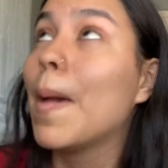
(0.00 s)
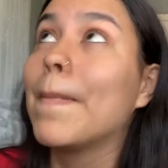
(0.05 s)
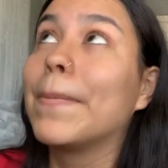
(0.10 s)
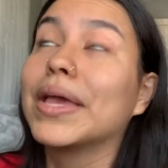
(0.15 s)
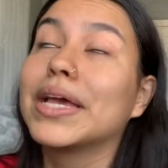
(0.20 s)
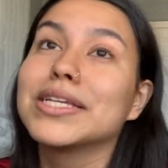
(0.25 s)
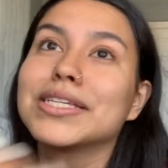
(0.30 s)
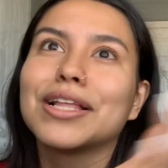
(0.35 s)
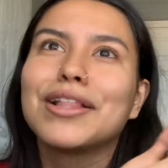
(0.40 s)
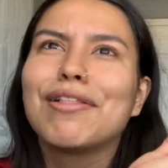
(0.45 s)

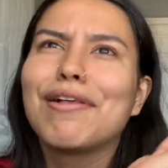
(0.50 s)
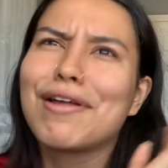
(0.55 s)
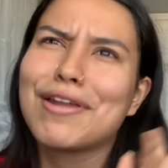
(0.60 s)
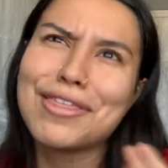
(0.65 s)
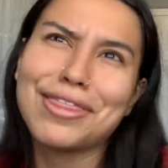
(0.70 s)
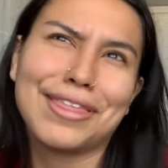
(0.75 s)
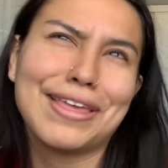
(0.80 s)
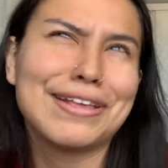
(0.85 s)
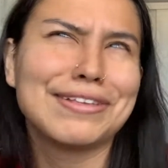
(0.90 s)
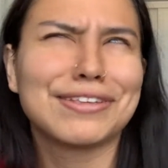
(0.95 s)
Because a lot
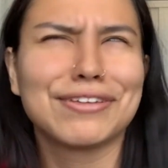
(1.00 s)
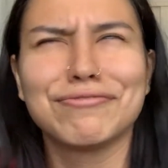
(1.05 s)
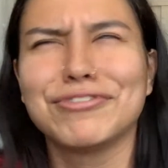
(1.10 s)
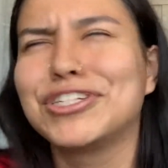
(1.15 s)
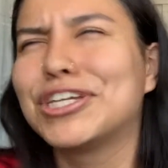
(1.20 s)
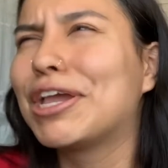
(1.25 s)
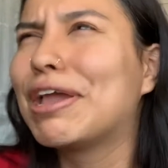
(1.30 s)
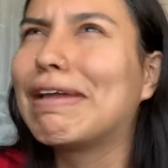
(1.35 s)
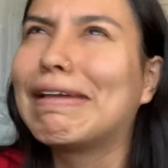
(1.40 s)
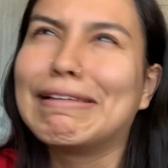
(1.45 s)
of things have
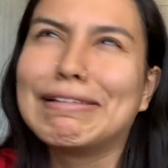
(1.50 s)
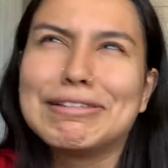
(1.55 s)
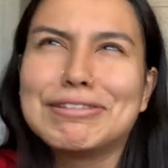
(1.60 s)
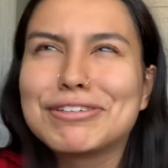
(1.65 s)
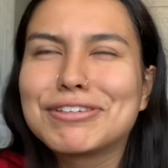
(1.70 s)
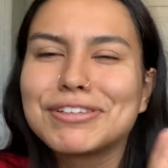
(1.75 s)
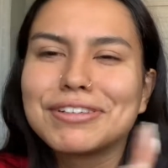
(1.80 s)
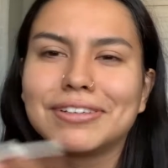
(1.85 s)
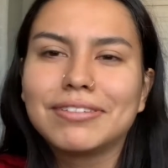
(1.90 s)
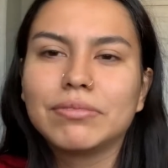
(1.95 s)

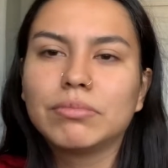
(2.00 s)
changed.